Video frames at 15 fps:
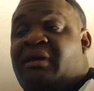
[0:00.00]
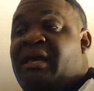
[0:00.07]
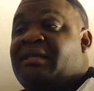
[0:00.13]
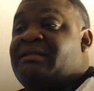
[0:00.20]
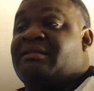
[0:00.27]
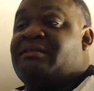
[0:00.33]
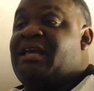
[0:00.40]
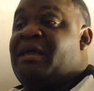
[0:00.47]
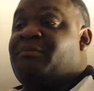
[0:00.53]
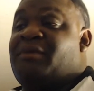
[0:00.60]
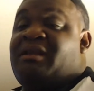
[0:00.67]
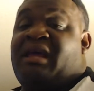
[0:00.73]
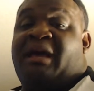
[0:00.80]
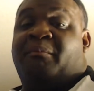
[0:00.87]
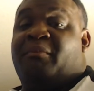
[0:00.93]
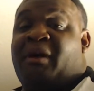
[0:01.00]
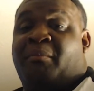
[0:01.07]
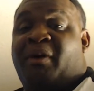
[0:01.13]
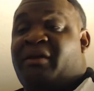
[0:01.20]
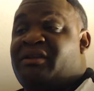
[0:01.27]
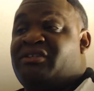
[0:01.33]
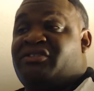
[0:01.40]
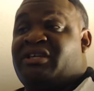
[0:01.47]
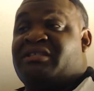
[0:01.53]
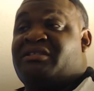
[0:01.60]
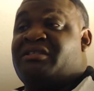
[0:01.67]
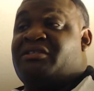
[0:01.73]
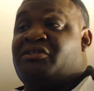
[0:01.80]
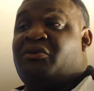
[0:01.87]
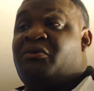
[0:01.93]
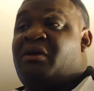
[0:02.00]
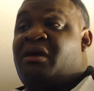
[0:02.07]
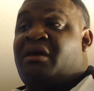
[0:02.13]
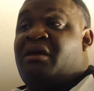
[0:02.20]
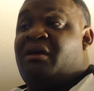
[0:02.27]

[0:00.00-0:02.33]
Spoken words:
It's the same thing. I about Injustice 2.